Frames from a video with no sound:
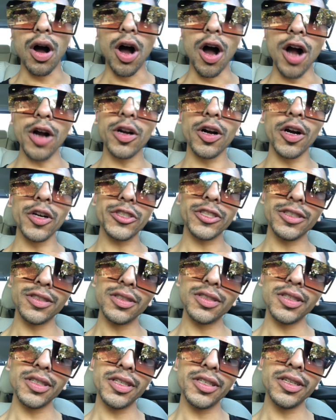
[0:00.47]

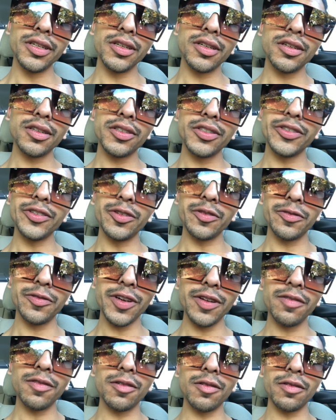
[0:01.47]
Akashinti here, your
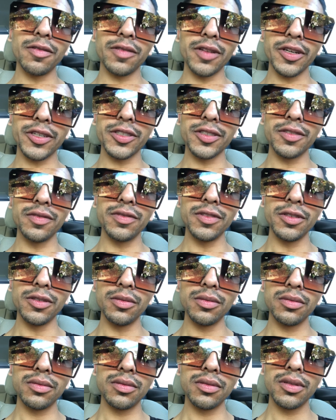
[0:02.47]
favorite reflection of
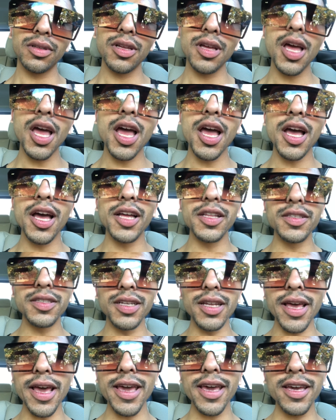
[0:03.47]
you.
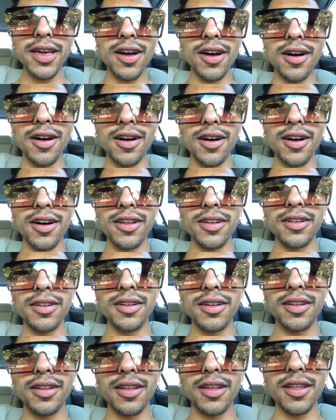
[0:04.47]
Today
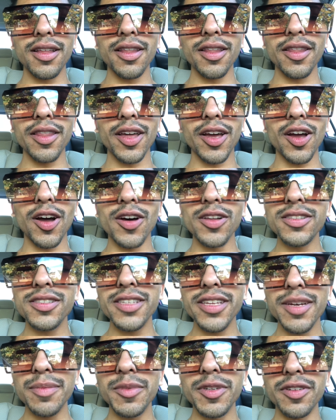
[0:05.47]
on the
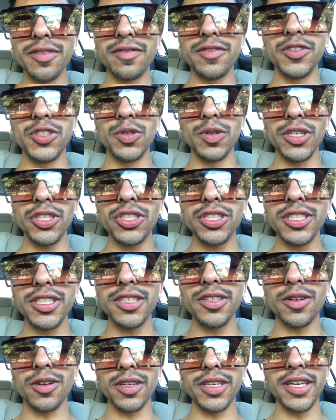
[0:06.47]
concept of
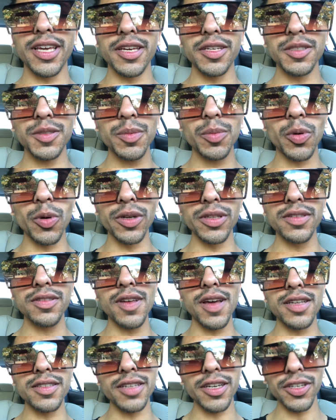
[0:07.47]
Drishti or gaze point
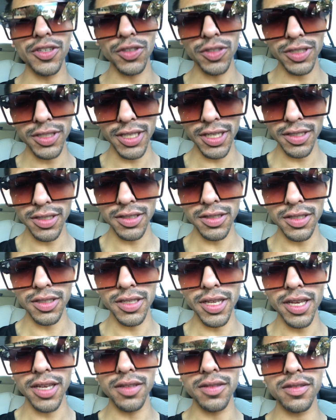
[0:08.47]
as I understand it to
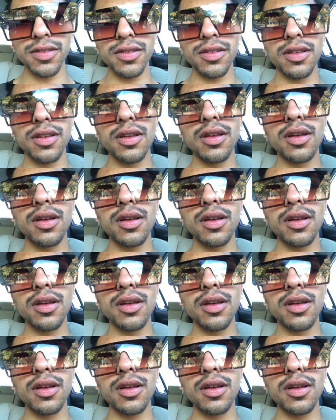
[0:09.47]
date,